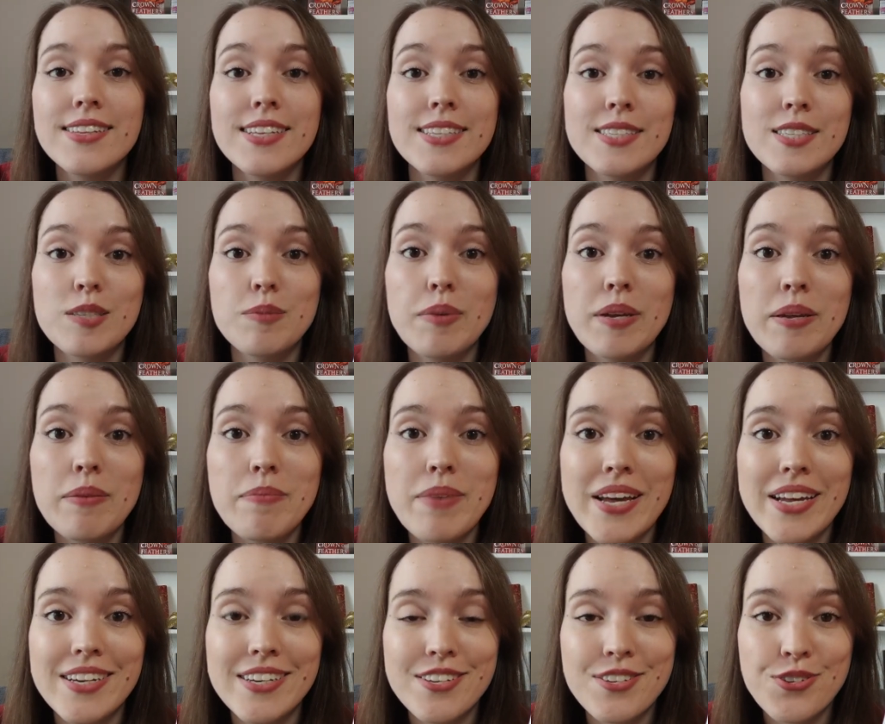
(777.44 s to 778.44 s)
This is being
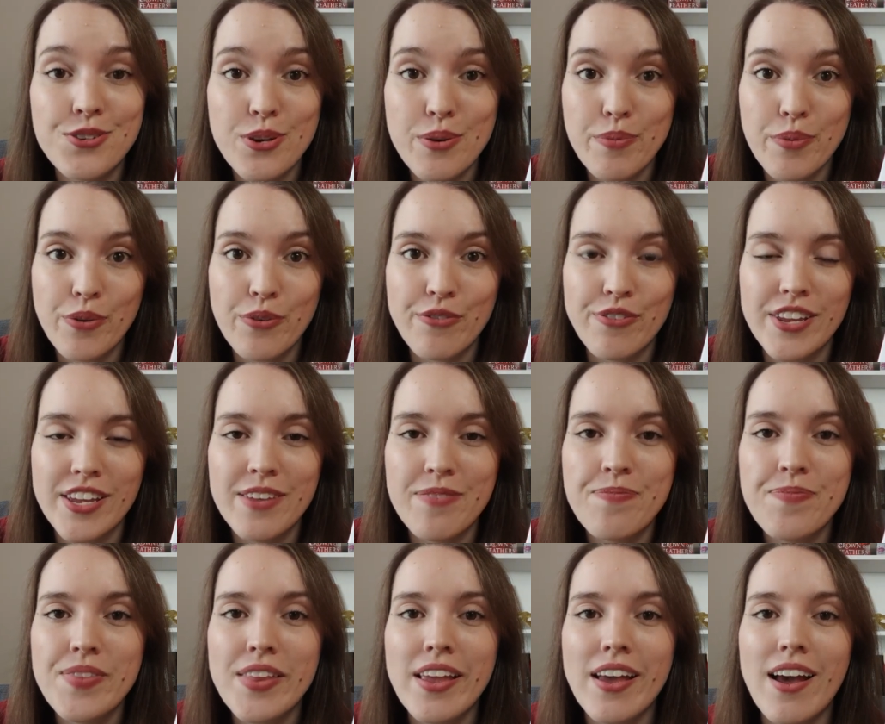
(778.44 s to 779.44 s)
made into a
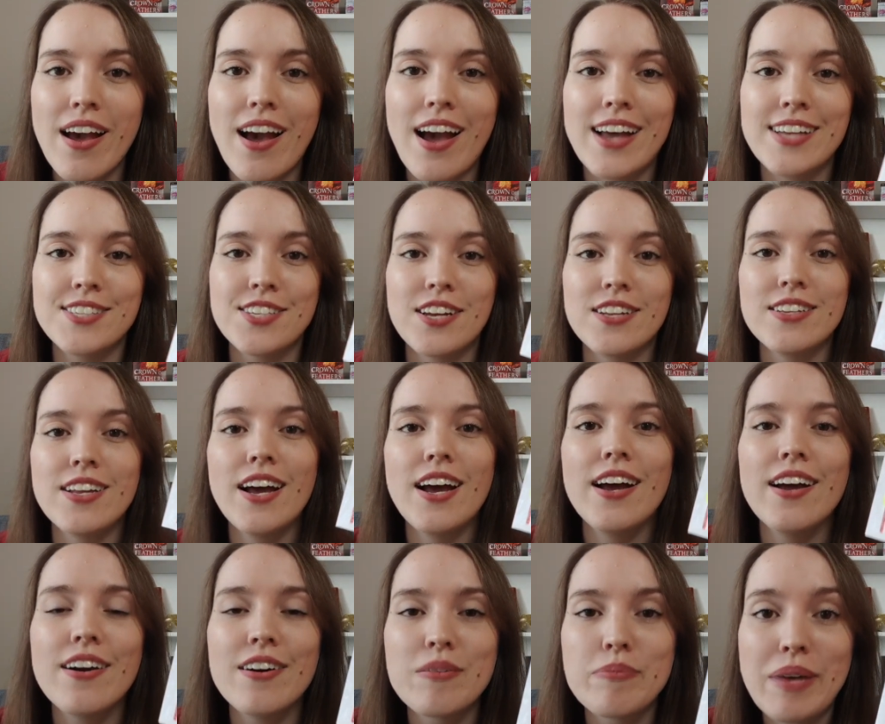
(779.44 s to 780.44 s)
movie. I saw
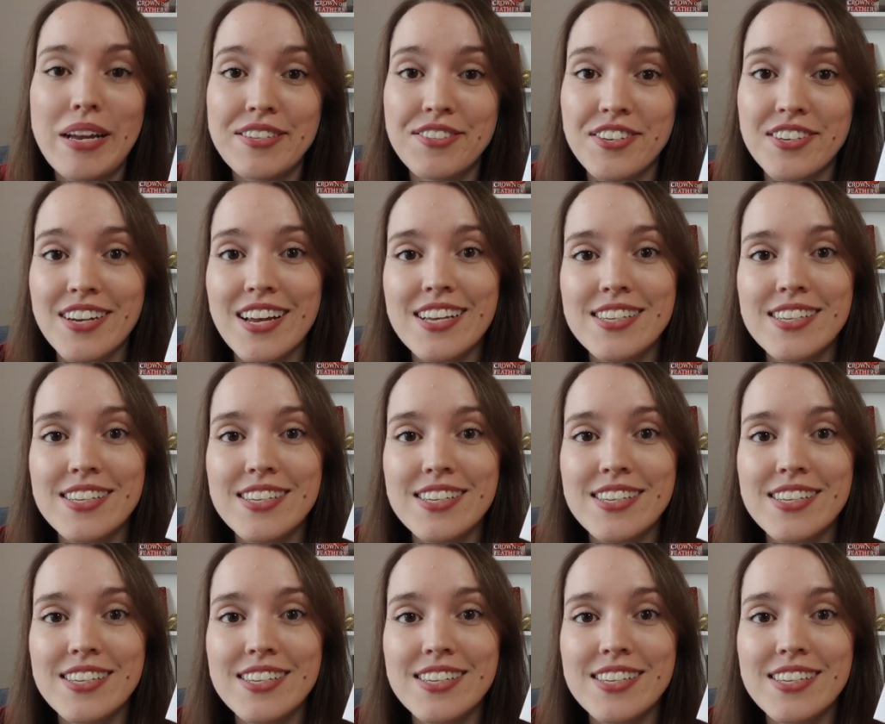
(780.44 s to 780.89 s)
that on Patrick